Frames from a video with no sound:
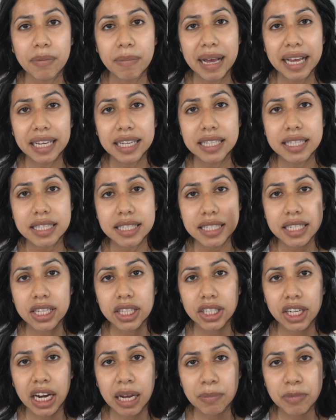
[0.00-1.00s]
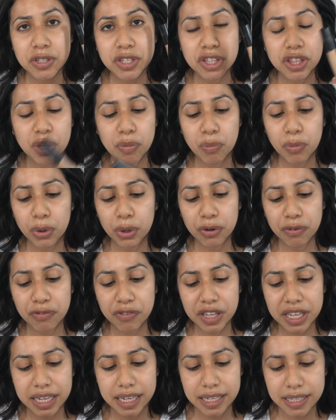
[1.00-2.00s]
my concealer, I'm using the
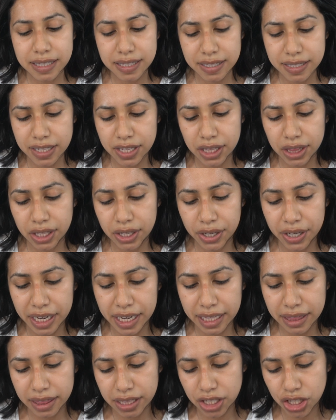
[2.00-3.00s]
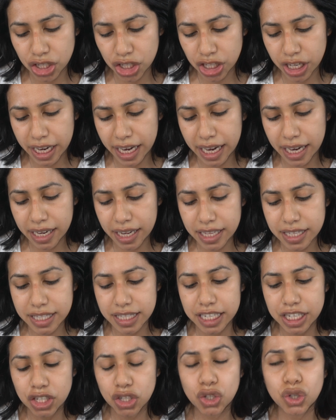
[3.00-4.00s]
Morphe concealer in the shade
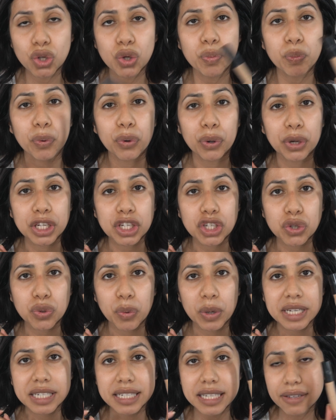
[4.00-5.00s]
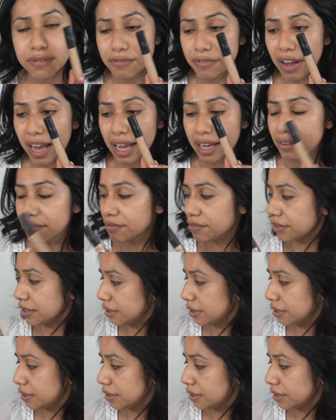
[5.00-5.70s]
C2.25.